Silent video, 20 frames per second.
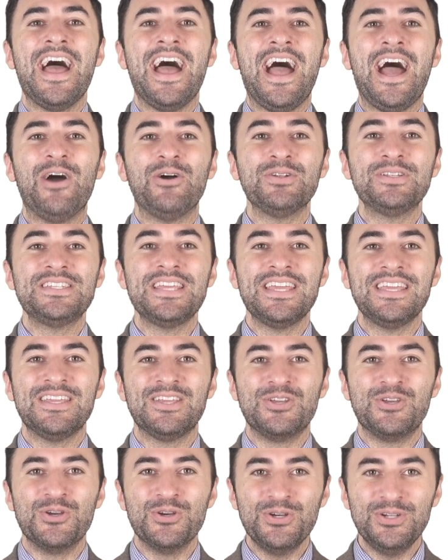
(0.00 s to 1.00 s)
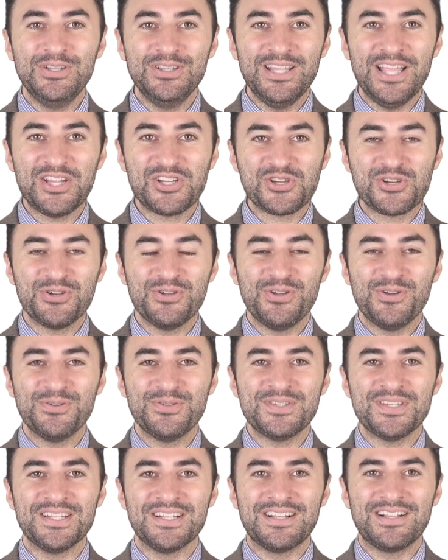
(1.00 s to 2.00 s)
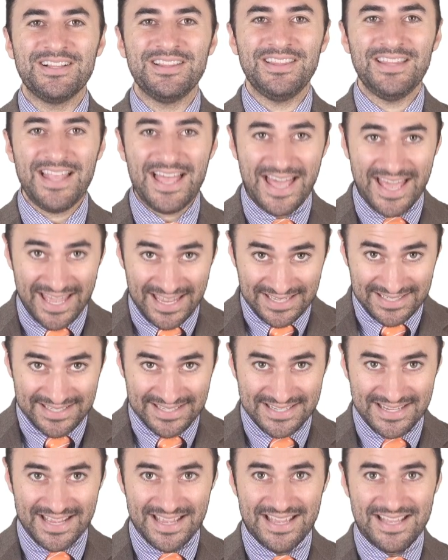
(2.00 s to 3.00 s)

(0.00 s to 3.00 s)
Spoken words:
how to take good lecture notes in class,